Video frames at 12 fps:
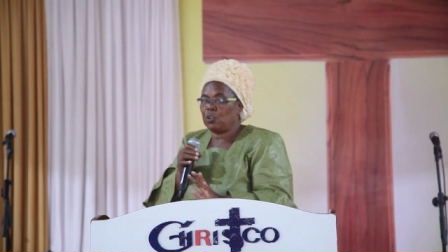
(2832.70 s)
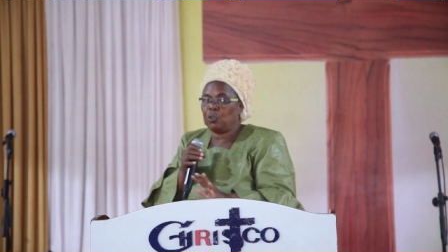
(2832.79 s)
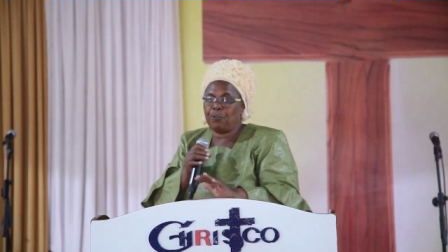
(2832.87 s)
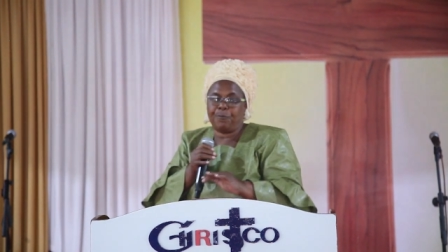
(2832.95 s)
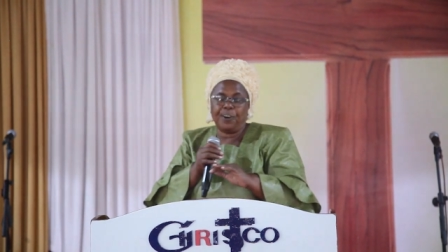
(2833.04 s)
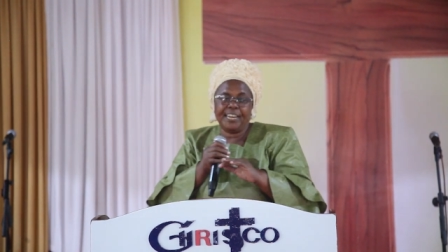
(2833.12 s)

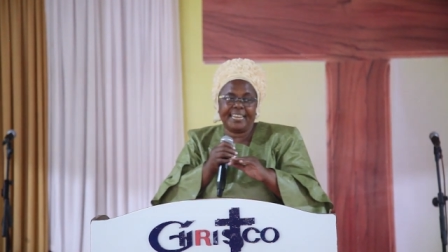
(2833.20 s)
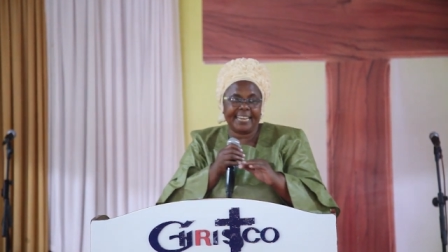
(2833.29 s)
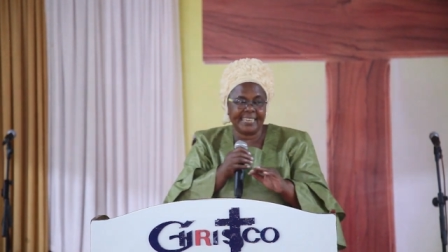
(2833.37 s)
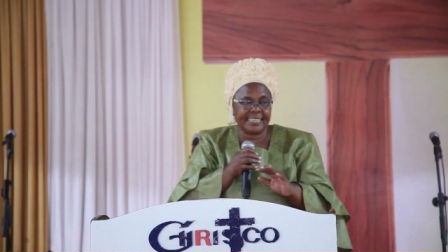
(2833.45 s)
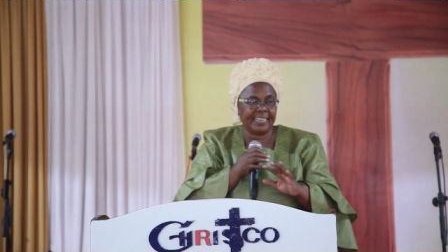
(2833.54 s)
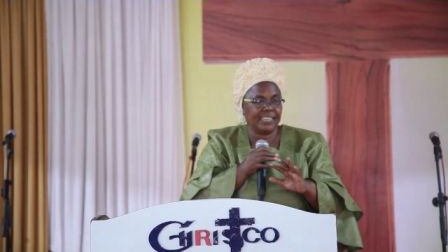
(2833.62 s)
So to
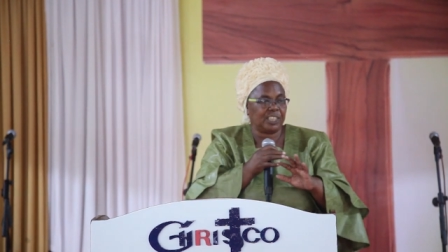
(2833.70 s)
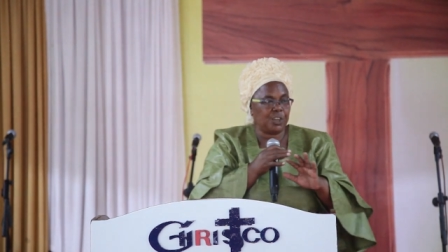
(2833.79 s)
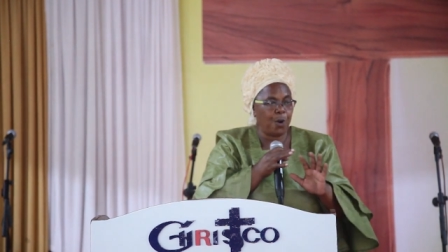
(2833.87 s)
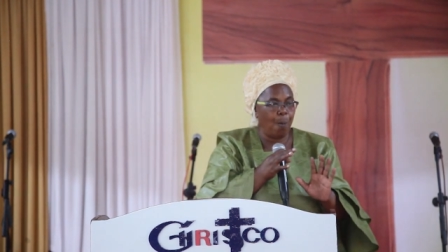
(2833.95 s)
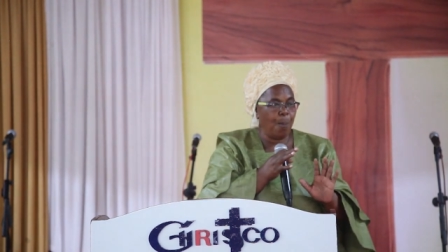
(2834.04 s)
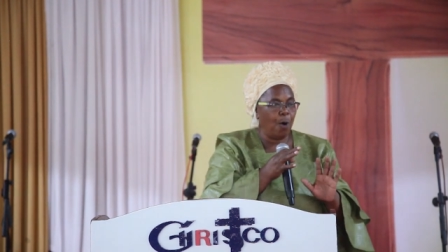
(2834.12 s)
fornicate
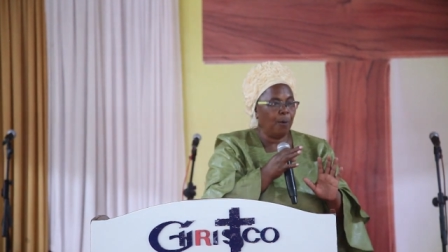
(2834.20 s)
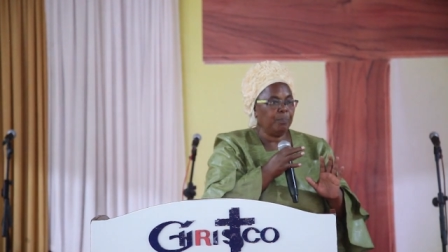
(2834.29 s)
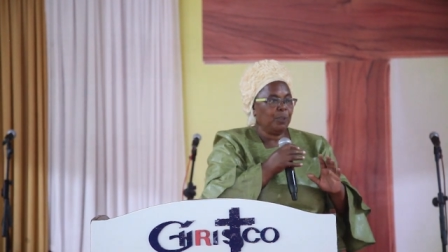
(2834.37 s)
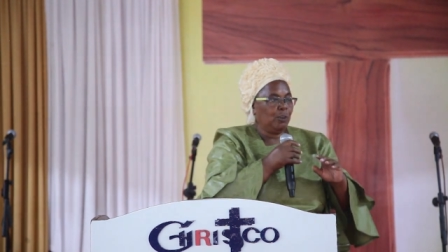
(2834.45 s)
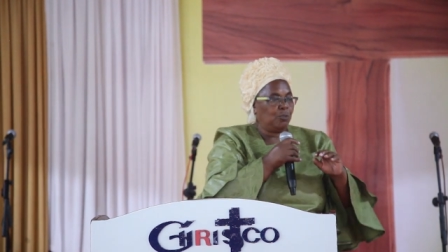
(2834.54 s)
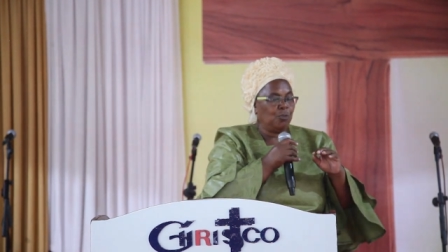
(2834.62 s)
is
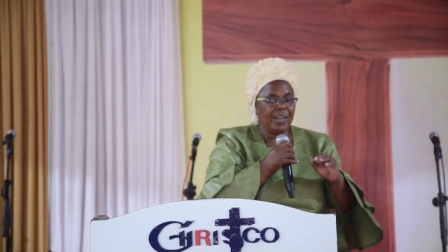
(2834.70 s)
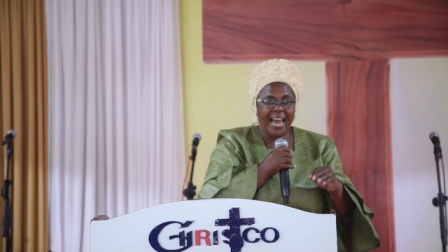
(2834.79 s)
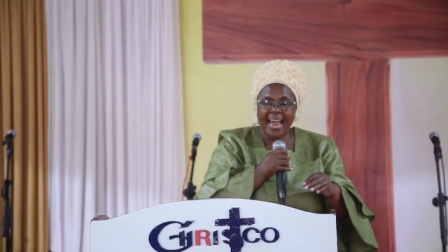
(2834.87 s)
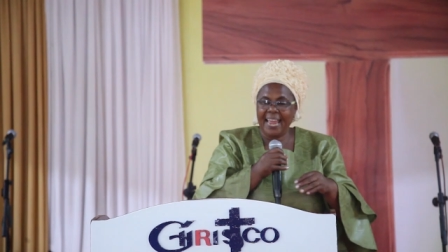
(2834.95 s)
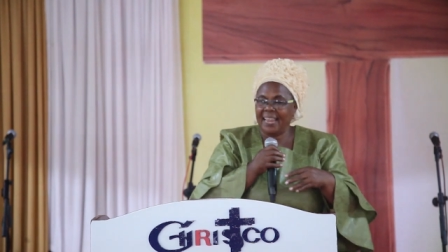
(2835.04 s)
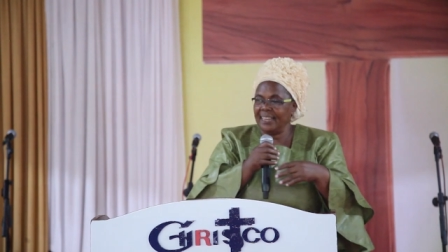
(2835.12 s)
normal. To
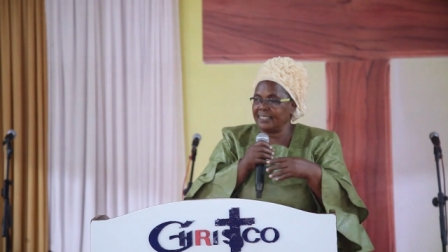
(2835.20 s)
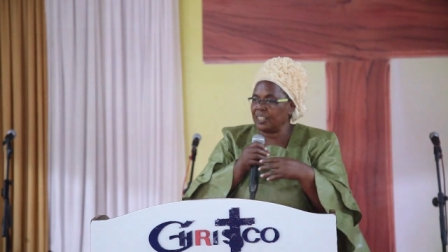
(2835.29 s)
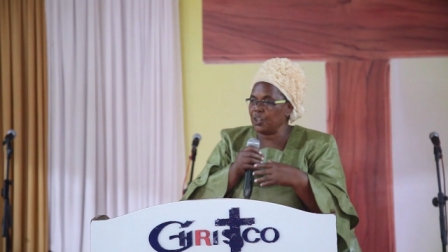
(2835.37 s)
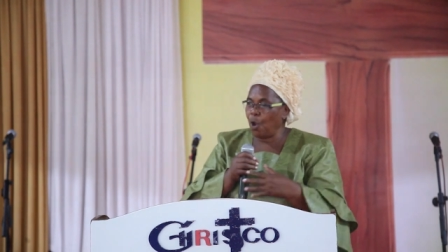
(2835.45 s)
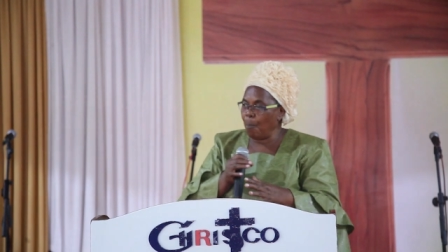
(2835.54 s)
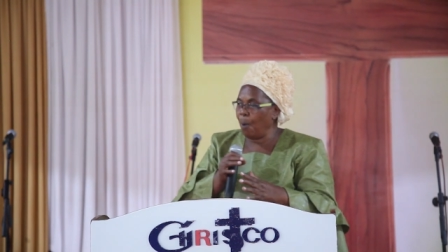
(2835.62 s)
lie
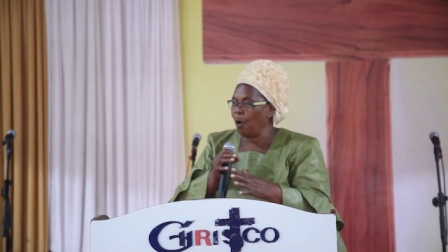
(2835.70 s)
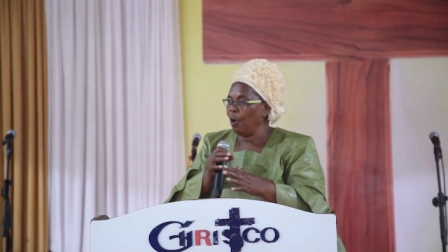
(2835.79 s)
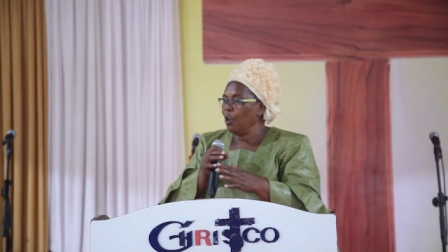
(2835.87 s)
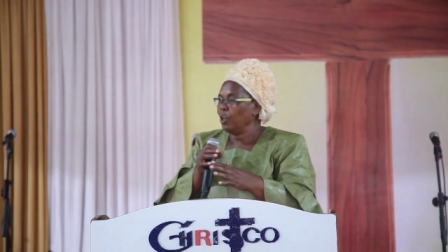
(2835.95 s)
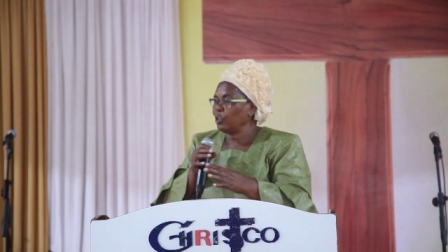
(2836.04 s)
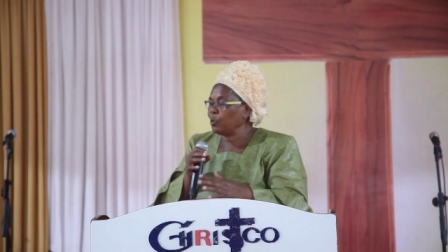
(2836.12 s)
is
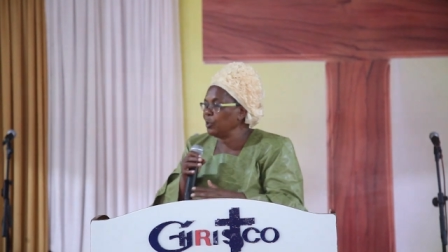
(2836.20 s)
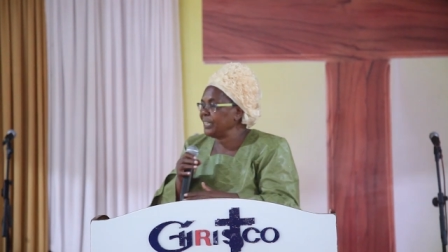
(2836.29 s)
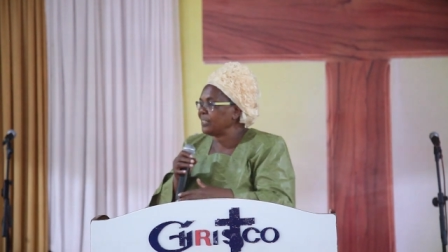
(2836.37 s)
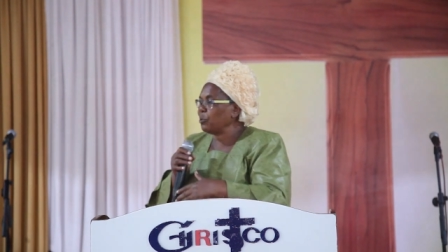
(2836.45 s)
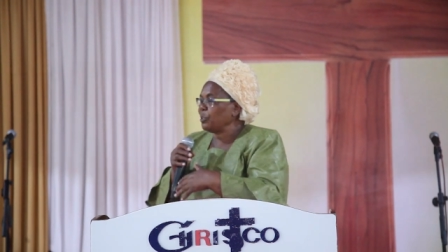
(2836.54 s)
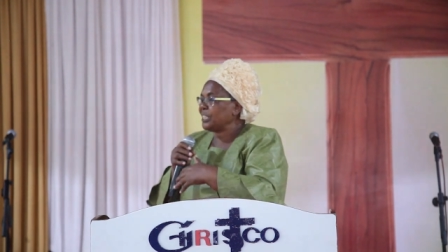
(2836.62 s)
normal.
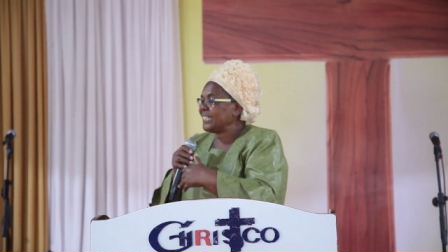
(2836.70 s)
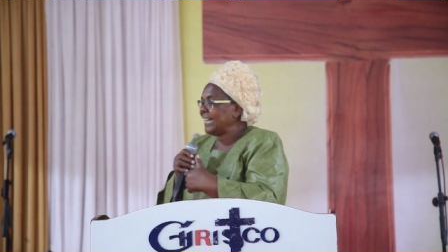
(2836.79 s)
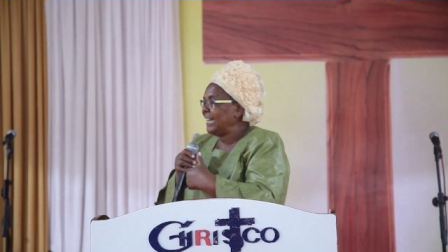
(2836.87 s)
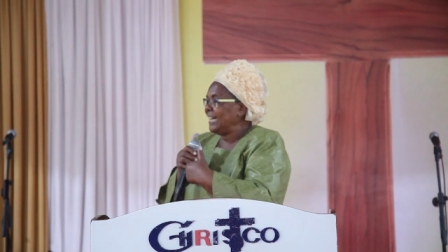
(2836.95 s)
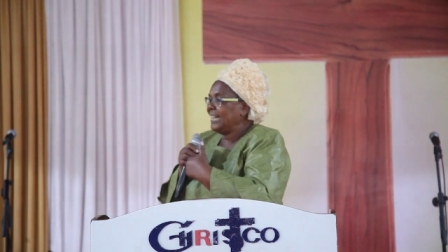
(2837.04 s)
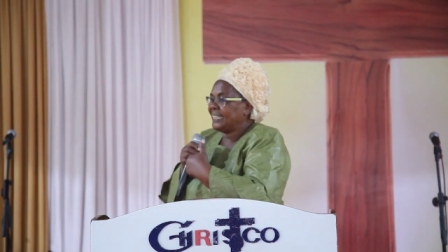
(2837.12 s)
To
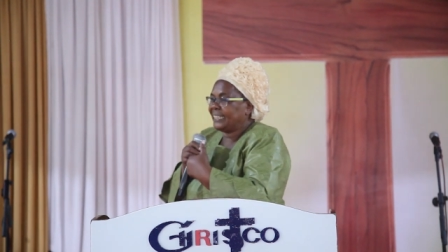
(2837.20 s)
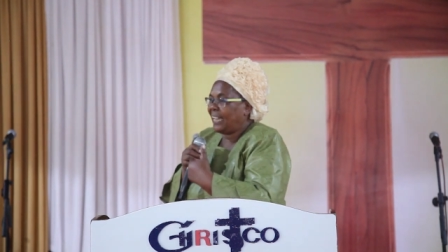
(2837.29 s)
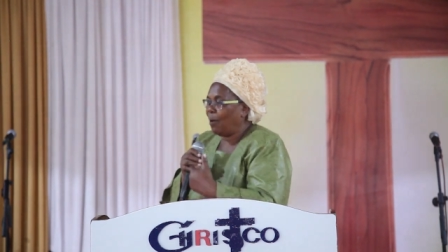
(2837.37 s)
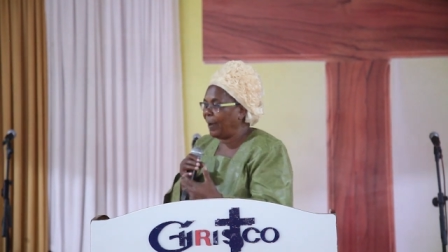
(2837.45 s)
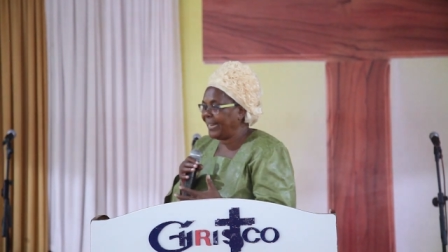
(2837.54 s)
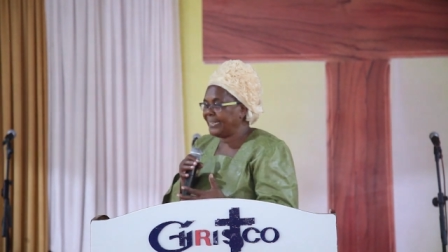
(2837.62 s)
steal
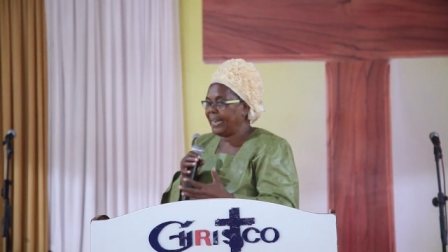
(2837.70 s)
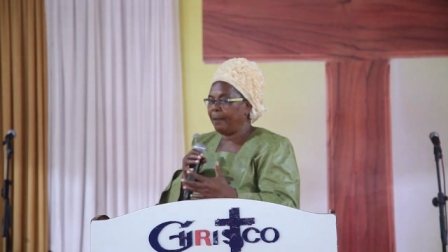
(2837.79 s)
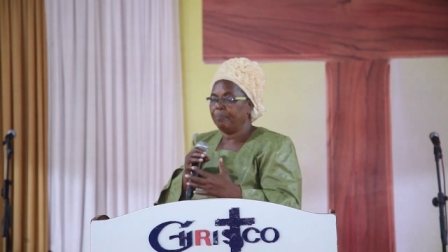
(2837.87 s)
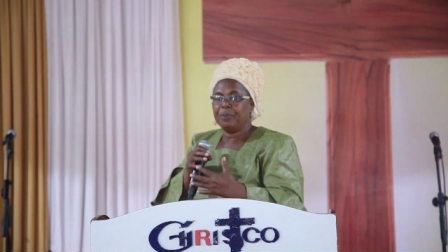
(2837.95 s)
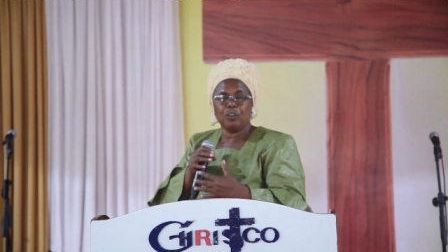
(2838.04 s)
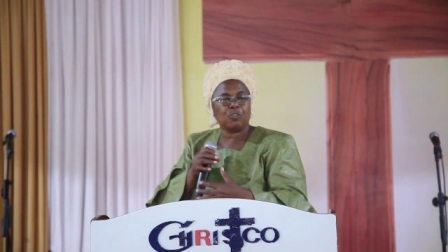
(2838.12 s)
is
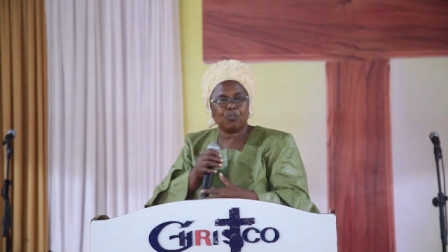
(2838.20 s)
kawaida.